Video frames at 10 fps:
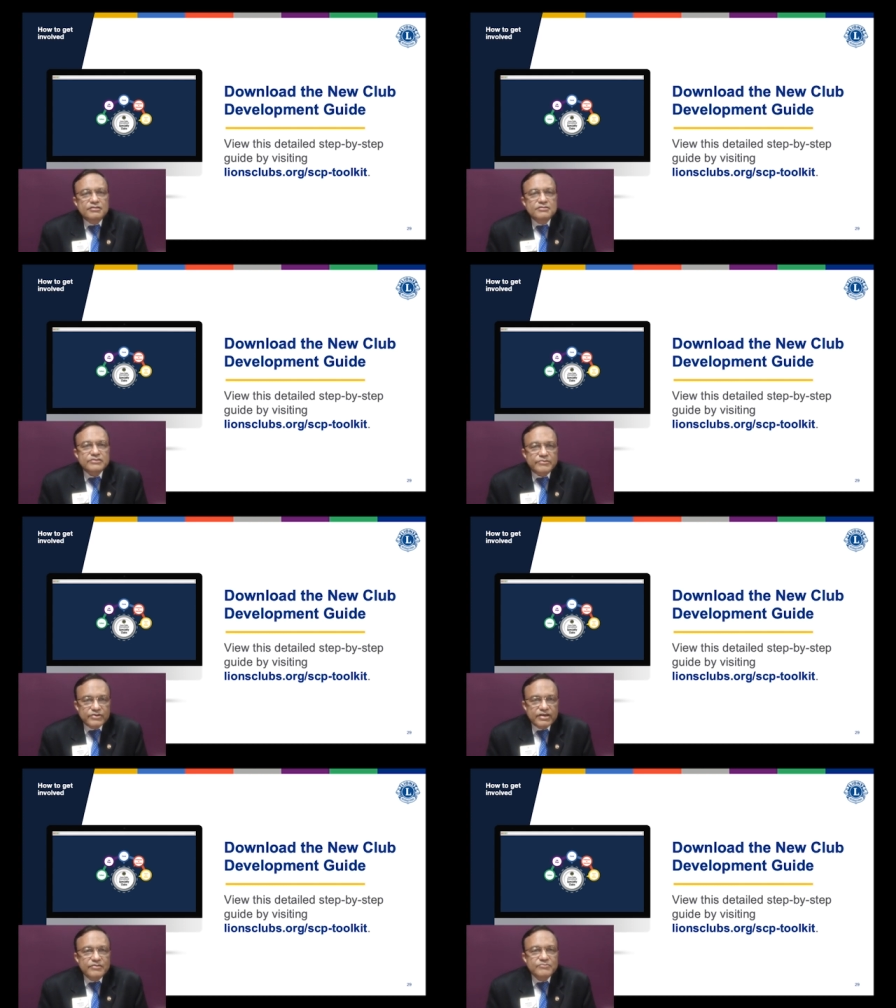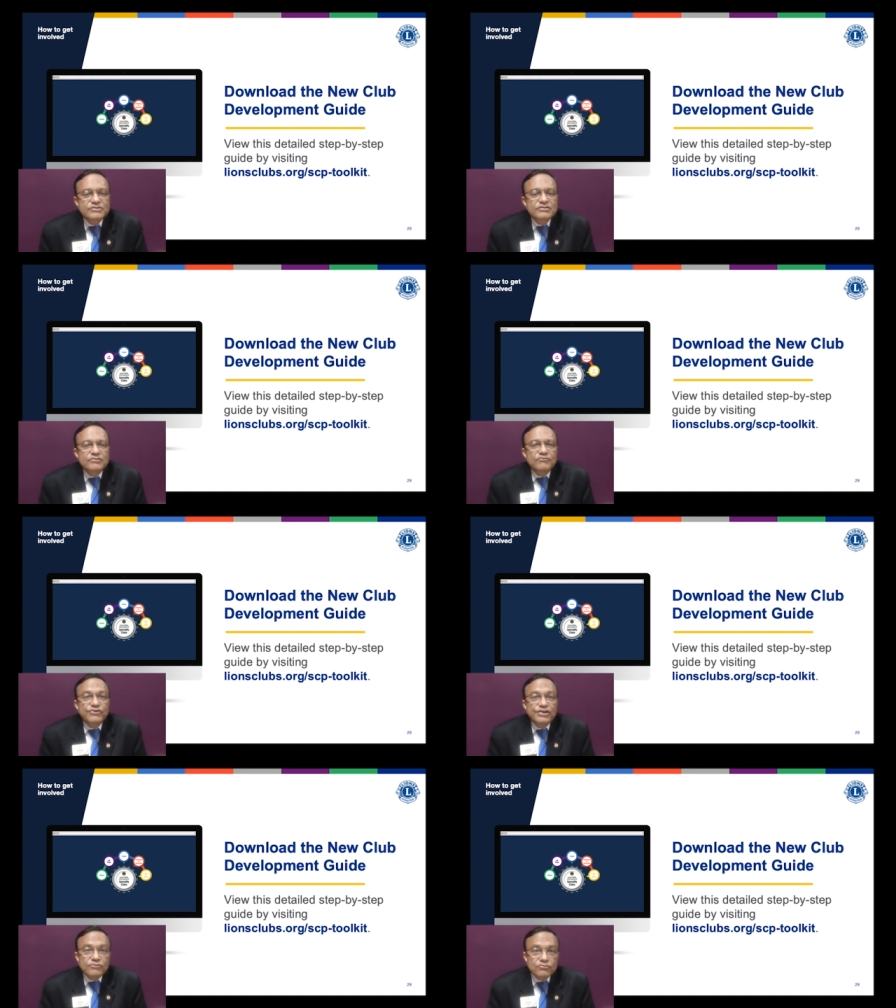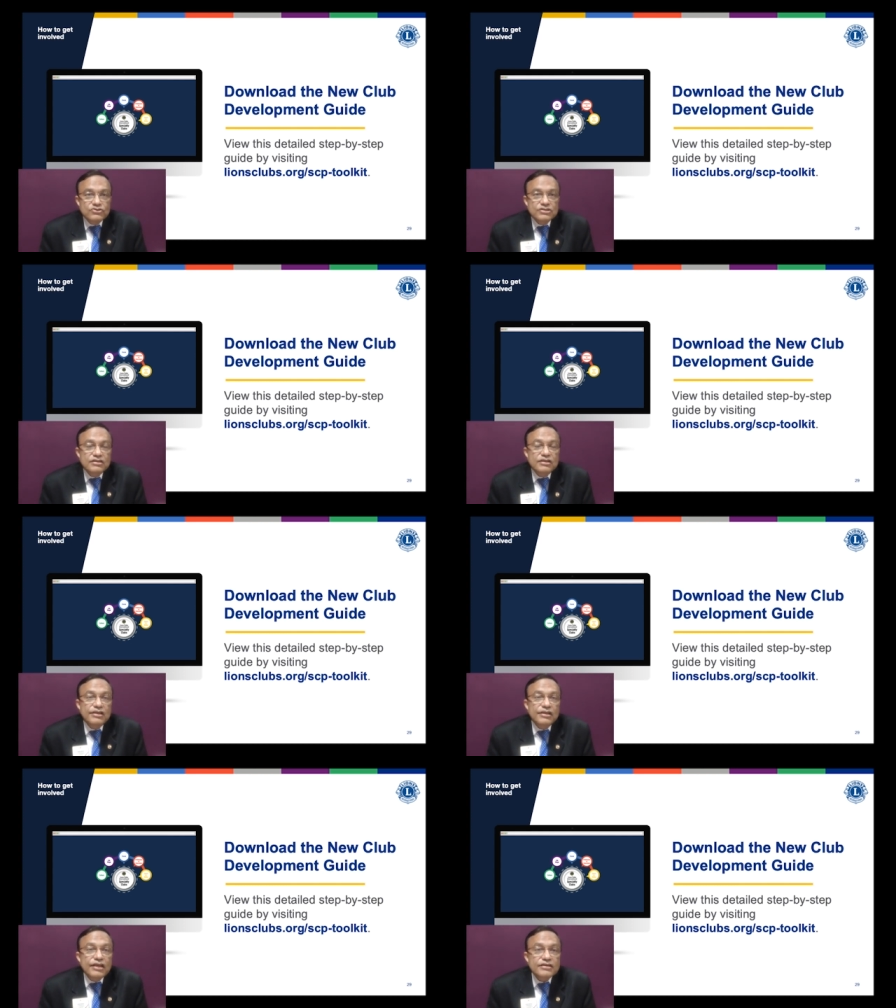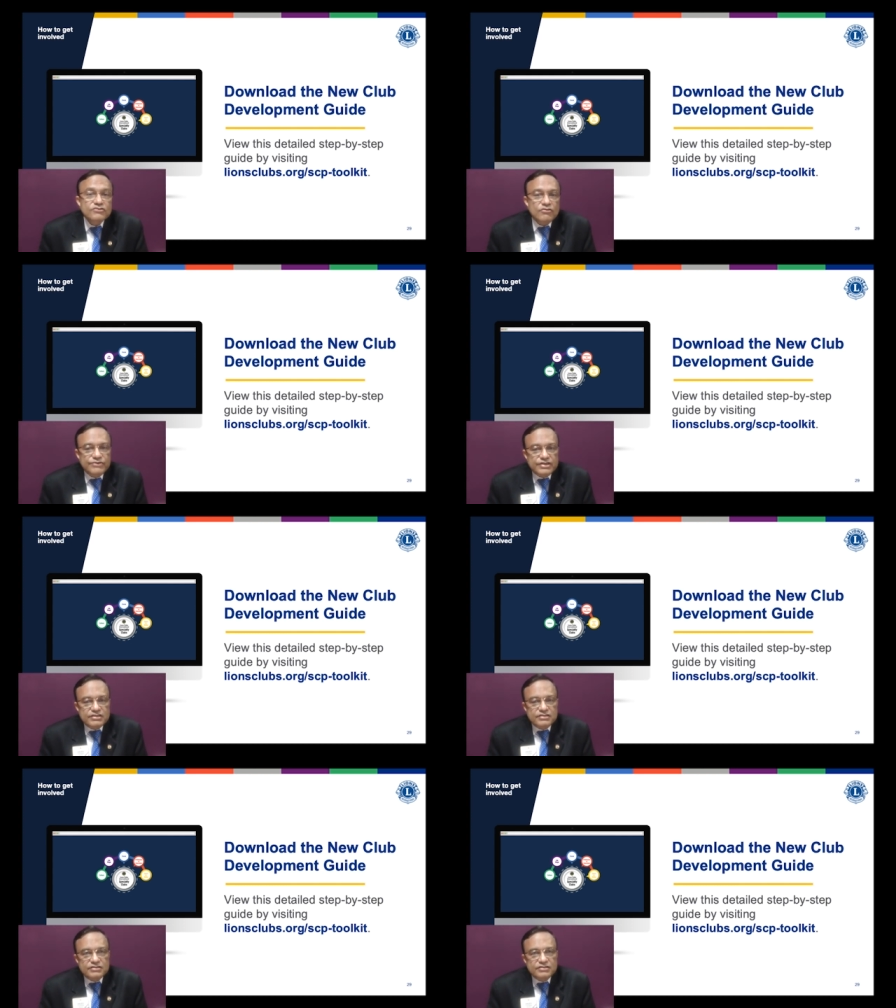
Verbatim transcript: Sometimes we use less of it.